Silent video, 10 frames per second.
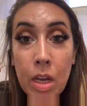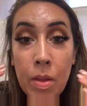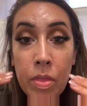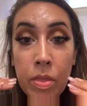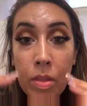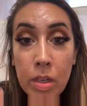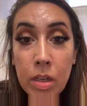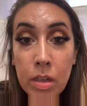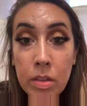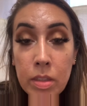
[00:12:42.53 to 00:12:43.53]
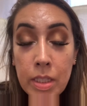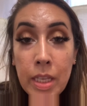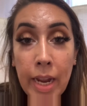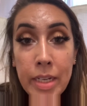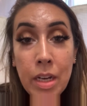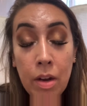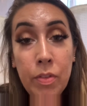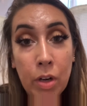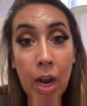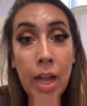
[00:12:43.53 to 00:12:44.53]
the sight of
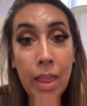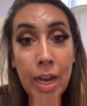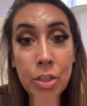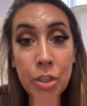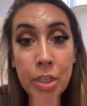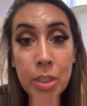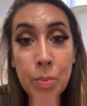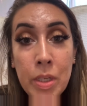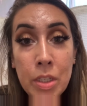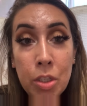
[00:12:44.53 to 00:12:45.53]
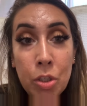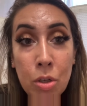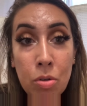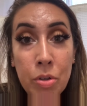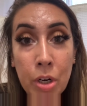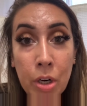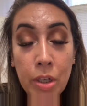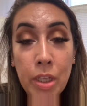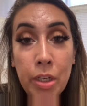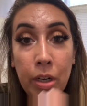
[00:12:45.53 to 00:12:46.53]
your eyelashes because it's so
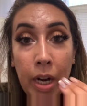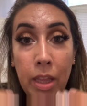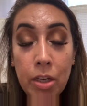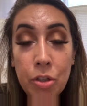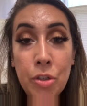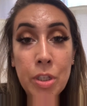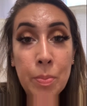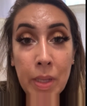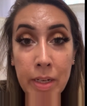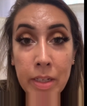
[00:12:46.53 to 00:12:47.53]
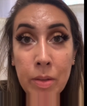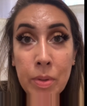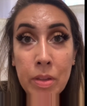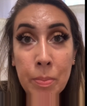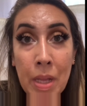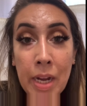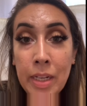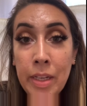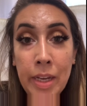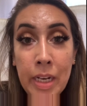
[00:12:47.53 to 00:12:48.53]
dark that your eyelashes just blend in with the black
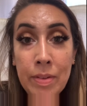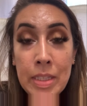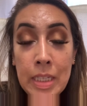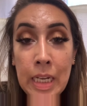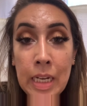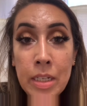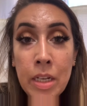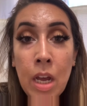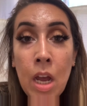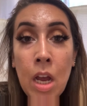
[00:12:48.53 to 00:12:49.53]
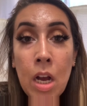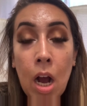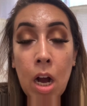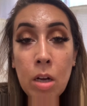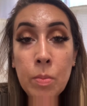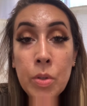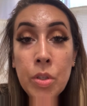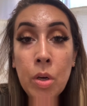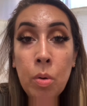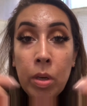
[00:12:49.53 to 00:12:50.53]
and you can't even see it.
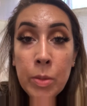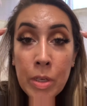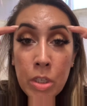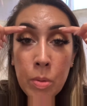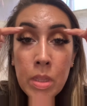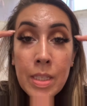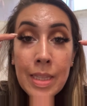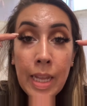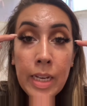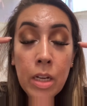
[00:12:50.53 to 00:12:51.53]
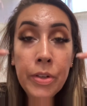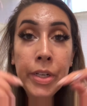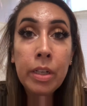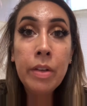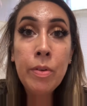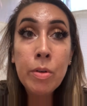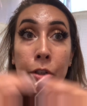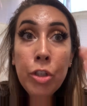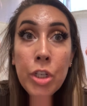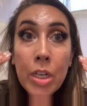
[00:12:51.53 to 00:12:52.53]
So especially with this light color here, if you were
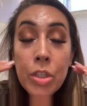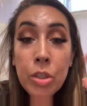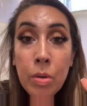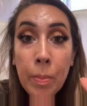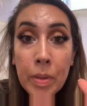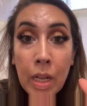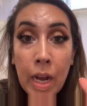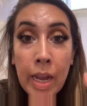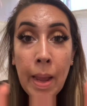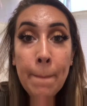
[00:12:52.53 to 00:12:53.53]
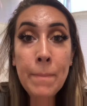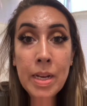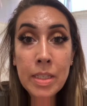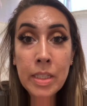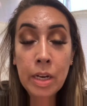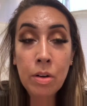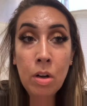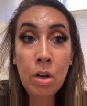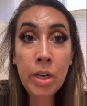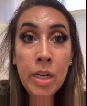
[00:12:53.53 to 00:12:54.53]
just to apply mascara
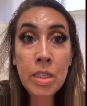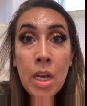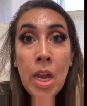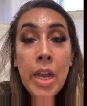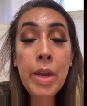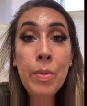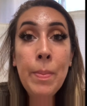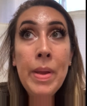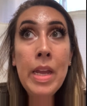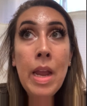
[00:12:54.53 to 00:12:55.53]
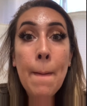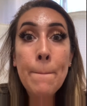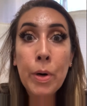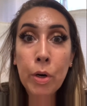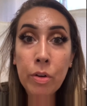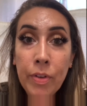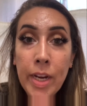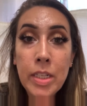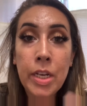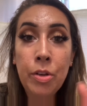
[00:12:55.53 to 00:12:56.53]
on it, it would be
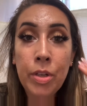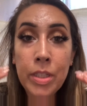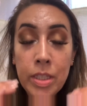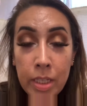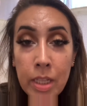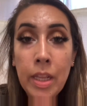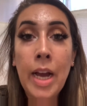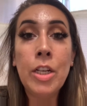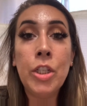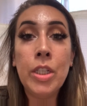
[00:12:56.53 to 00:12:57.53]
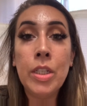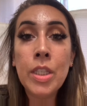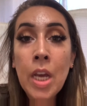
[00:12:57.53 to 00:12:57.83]
perfect and you could see the lashes